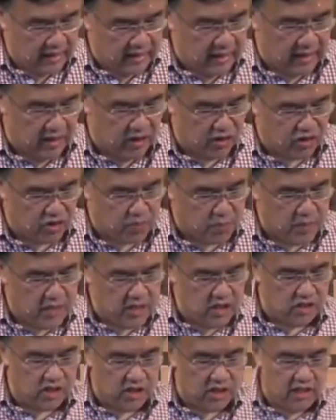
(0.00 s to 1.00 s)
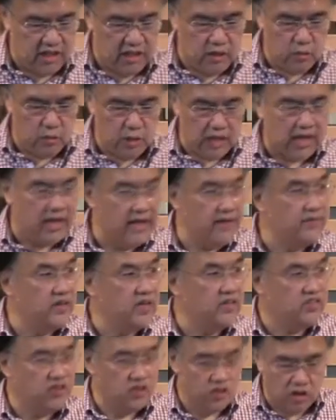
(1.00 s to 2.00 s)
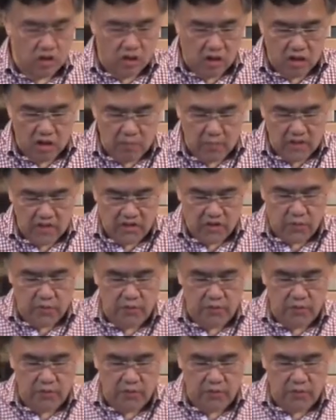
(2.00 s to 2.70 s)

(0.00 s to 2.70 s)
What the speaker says: our speech and new life are synonymous